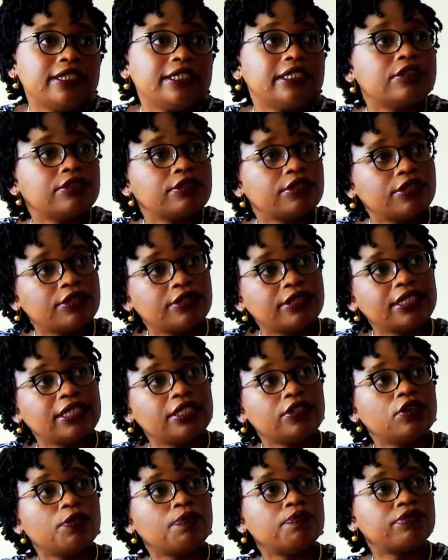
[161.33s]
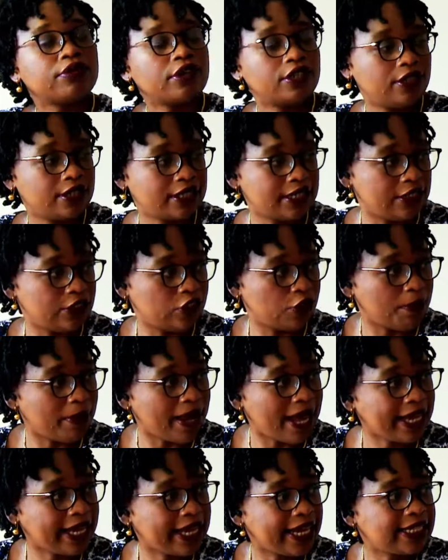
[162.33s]
introducing your product in the
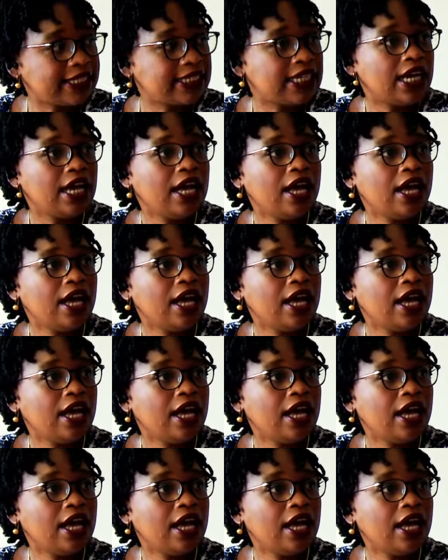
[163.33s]
market,